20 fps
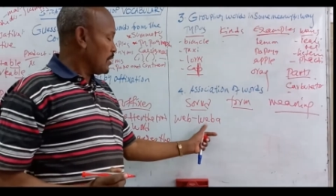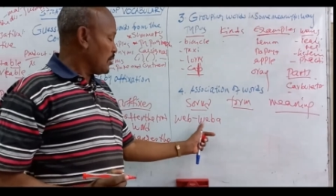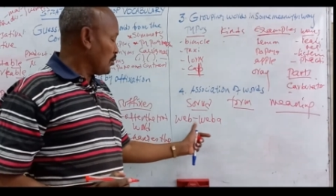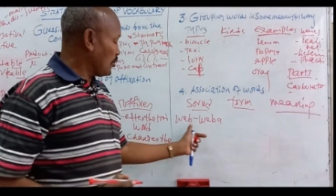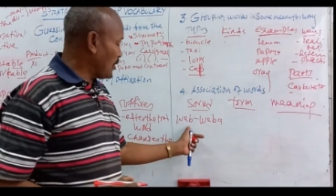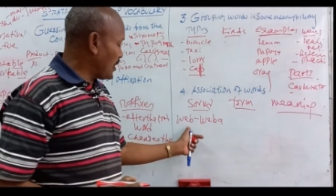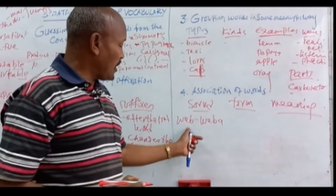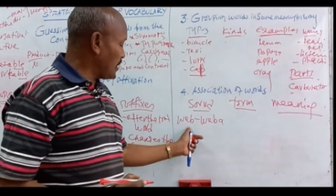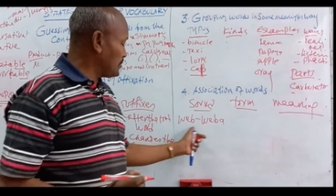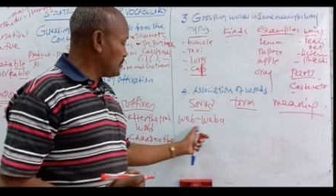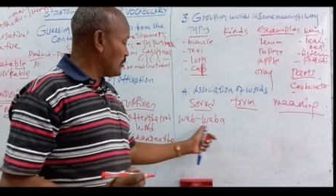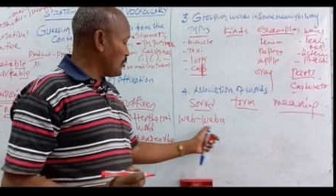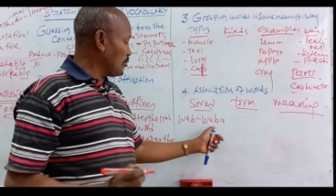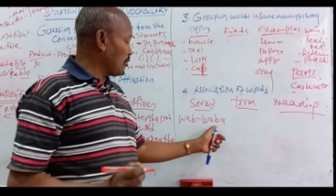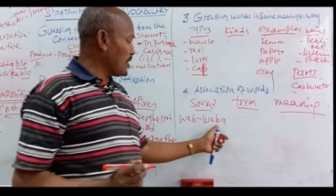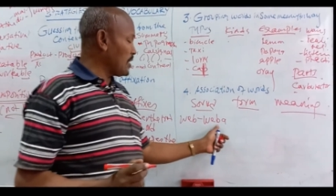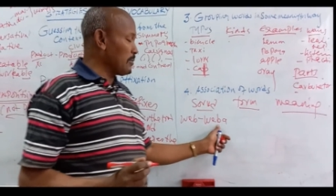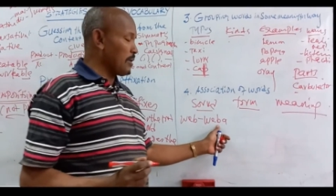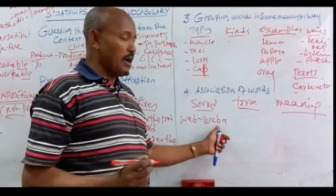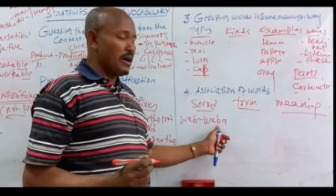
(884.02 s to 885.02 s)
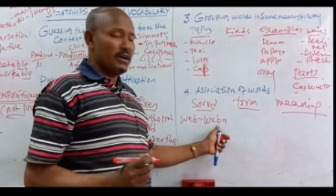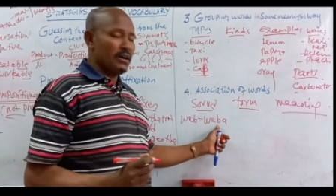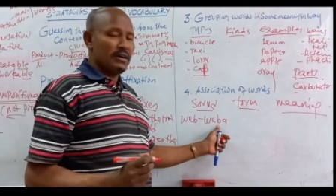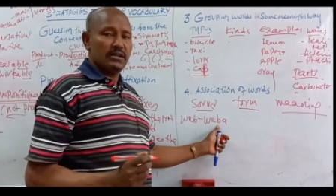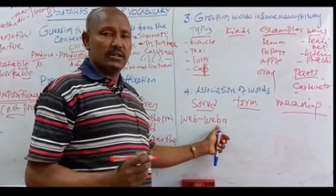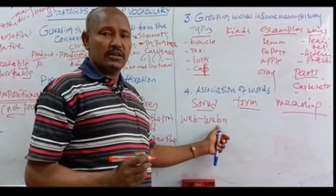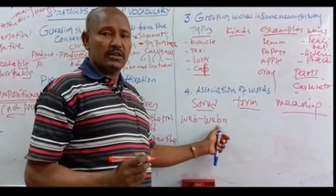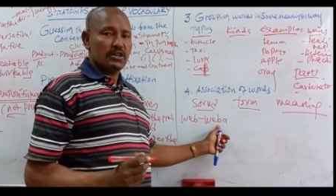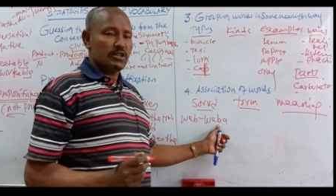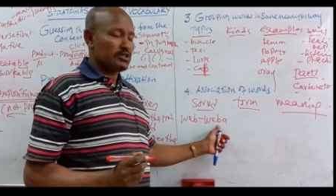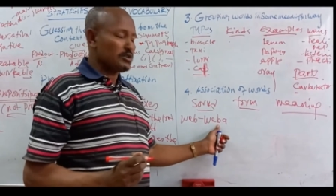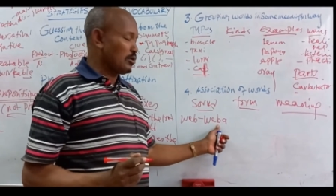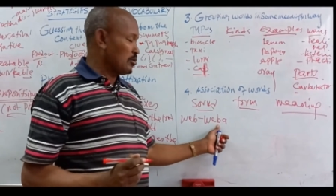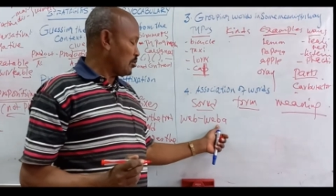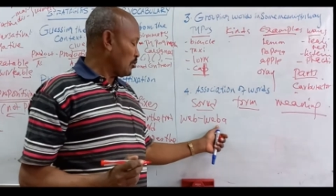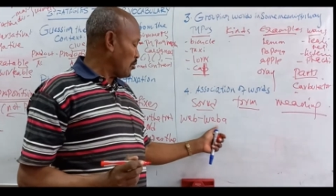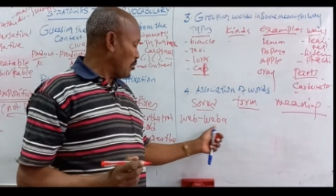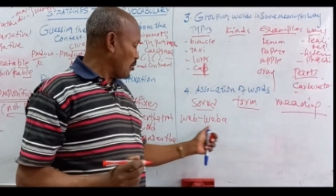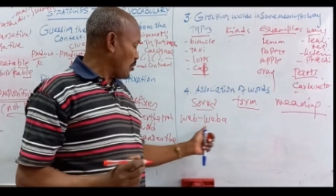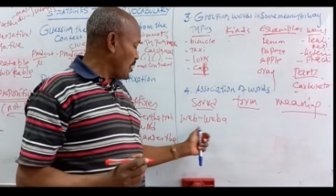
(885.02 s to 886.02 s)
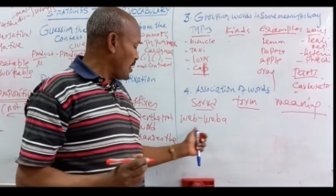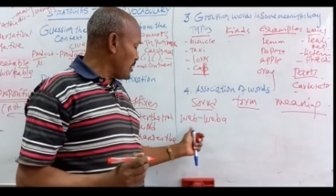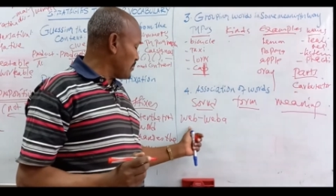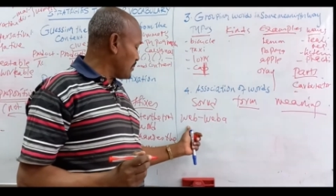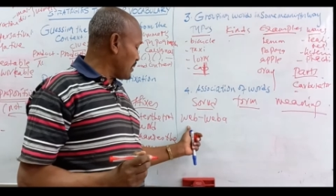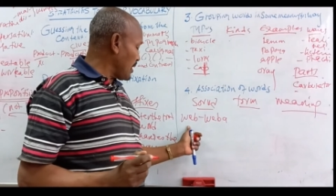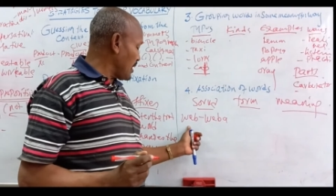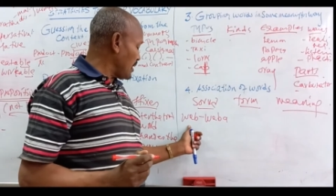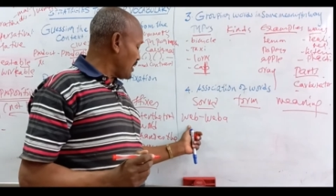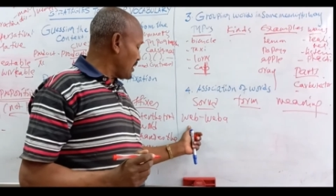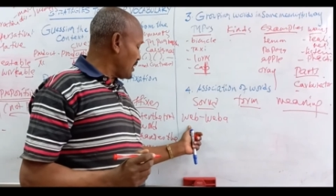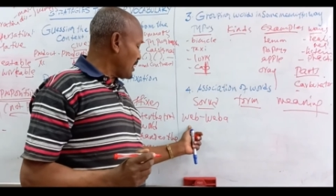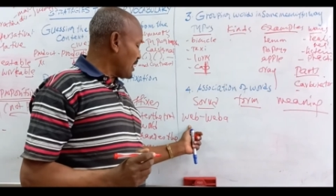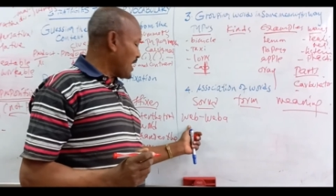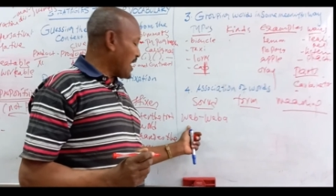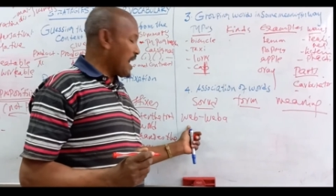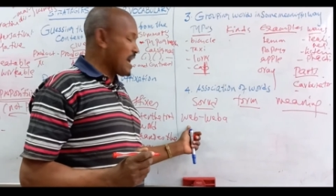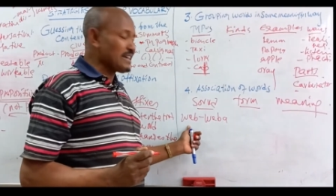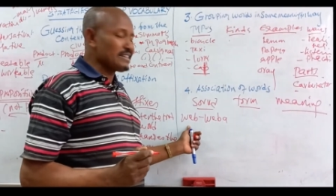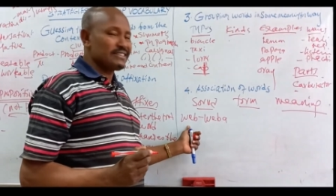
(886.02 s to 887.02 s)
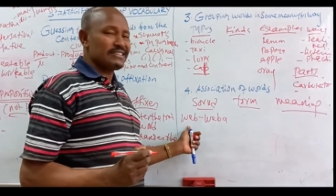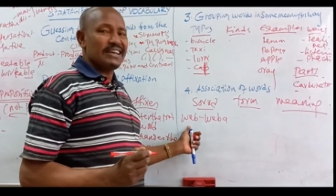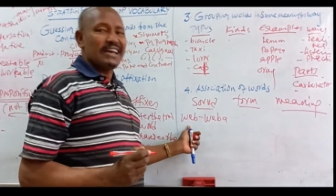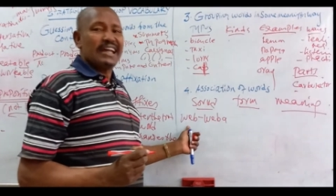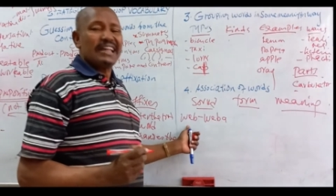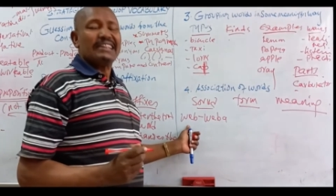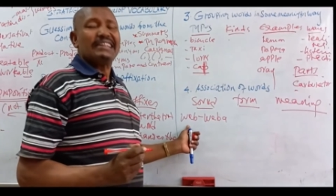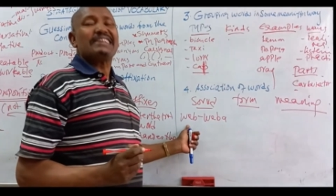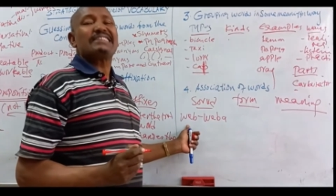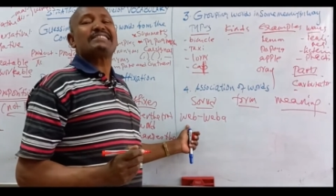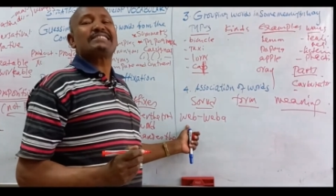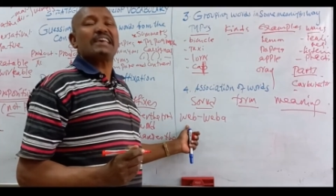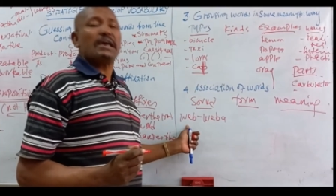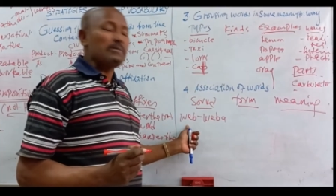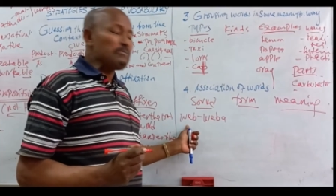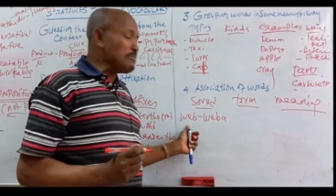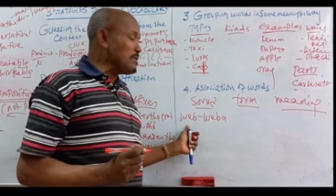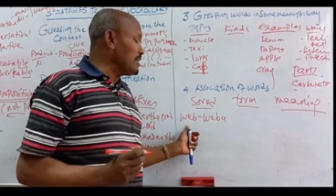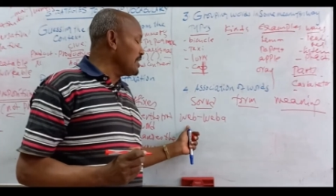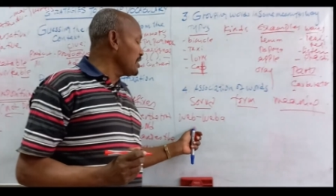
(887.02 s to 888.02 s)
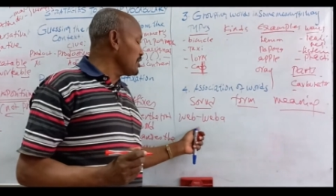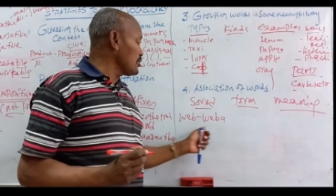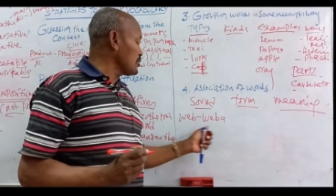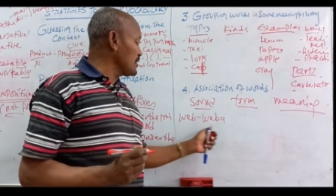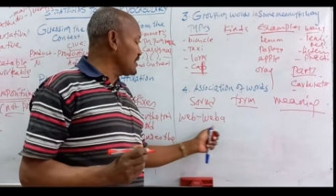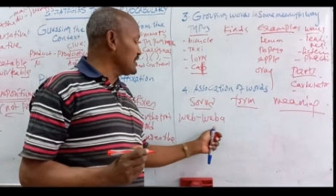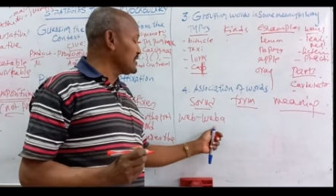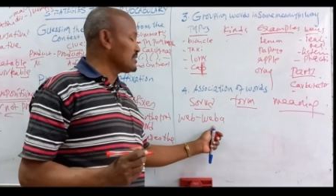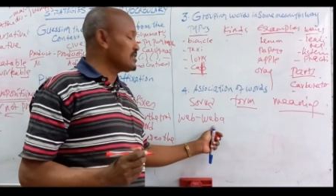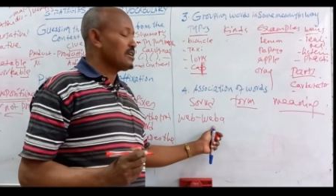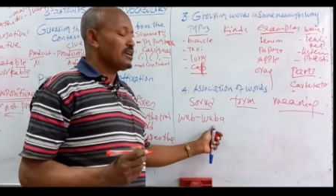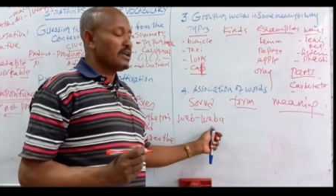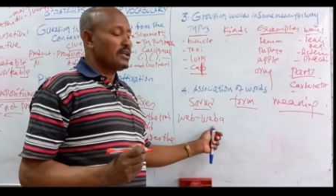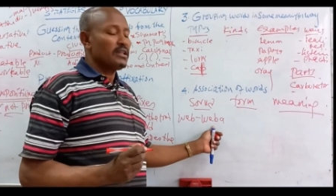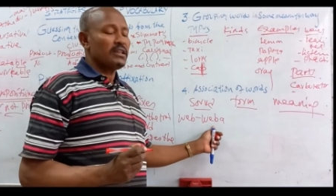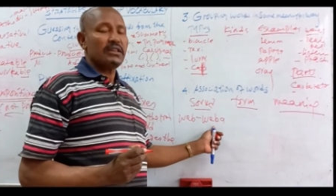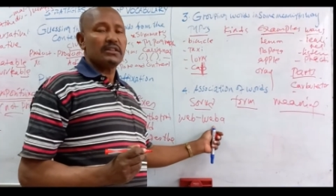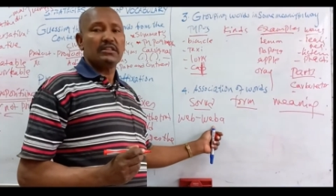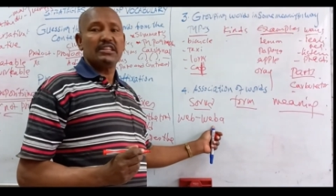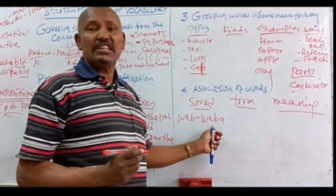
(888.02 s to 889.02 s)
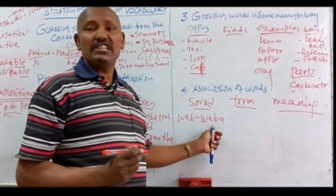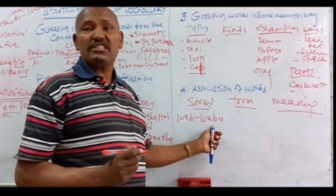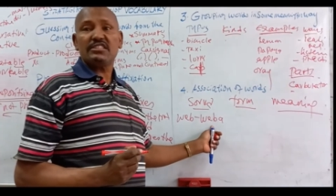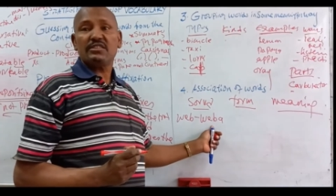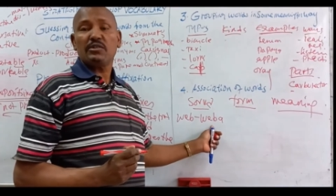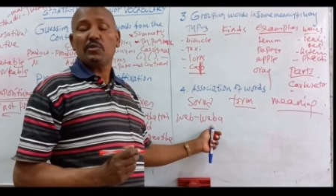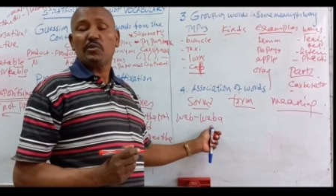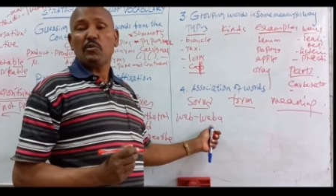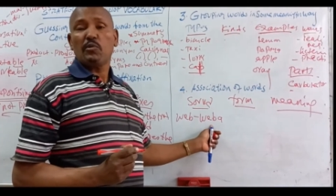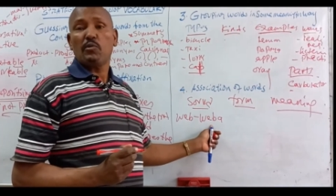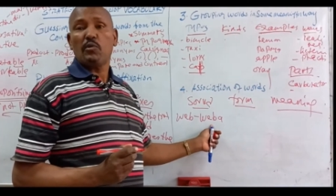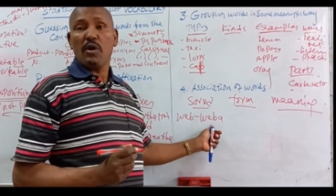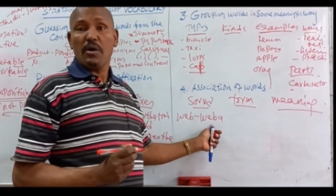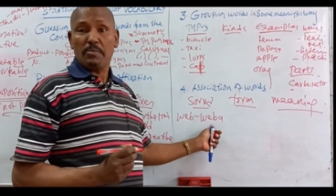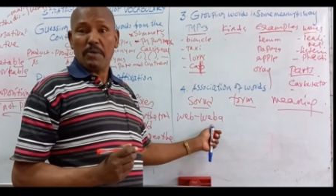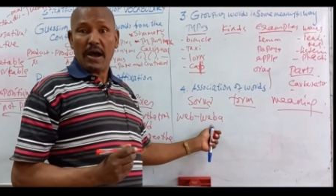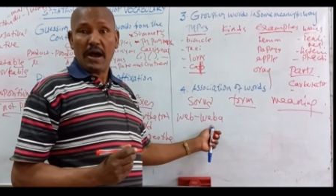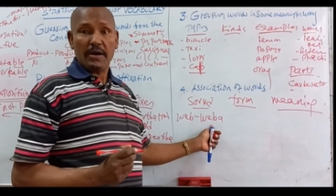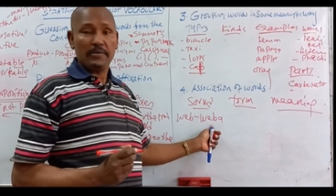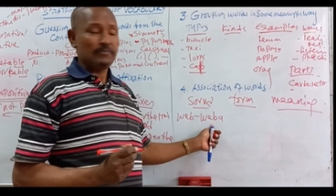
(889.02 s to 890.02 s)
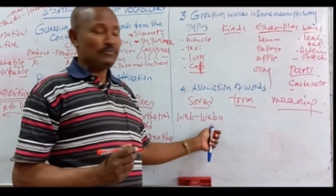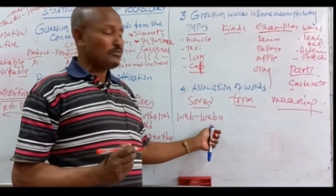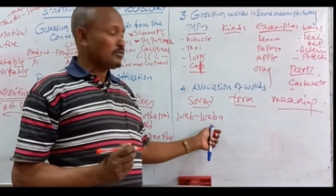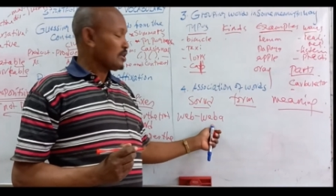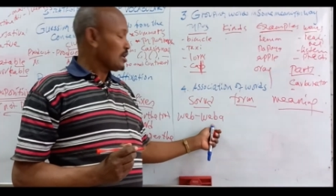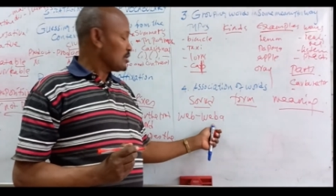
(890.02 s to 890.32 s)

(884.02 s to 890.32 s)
Weber. So Weber has the same meaning with this Weber.